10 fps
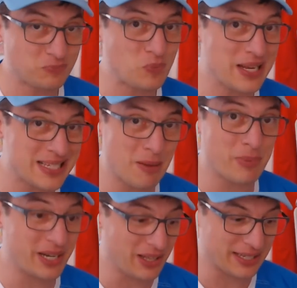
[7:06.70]

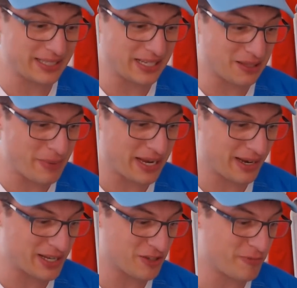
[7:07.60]
somebody like that. The main
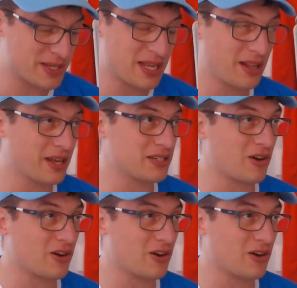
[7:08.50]
guys who've missed out are likes of